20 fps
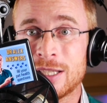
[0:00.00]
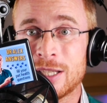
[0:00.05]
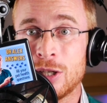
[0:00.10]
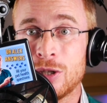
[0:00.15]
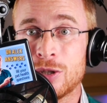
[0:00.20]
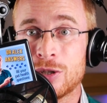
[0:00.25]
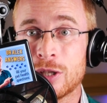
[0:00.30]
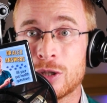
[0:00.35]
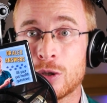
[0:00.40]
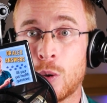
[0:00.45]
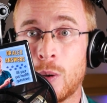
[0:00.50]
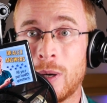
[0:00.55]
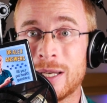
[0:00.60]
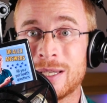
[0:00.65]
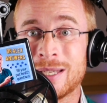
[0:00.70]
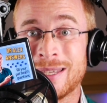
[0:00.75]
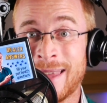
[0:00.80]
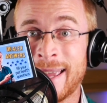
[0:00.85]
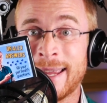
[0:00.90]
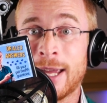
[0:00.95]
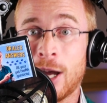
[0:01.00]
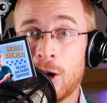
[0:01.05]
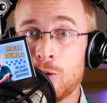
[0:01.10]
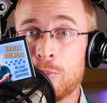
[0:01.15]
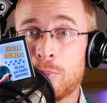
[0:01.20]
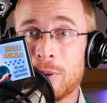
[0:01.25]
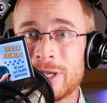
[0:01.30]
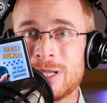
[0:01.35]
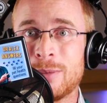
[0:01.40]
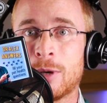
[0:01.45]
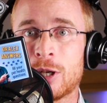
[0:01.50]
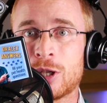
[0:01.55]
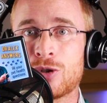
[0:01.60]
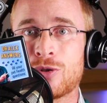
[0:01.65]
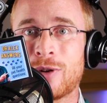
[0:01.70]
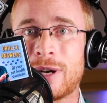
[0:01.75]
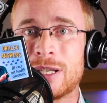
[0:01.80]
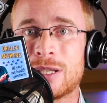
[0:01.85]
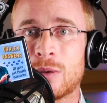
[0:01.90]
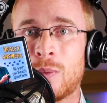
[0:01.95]
to use the toilet and then go pretty much
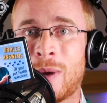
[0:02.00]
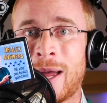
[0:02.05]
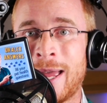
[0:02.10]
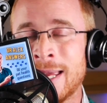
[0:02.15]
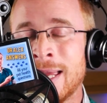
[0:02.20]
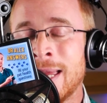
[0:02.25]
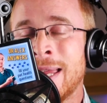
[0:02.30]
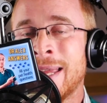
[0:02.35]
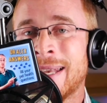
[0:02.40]
straight away.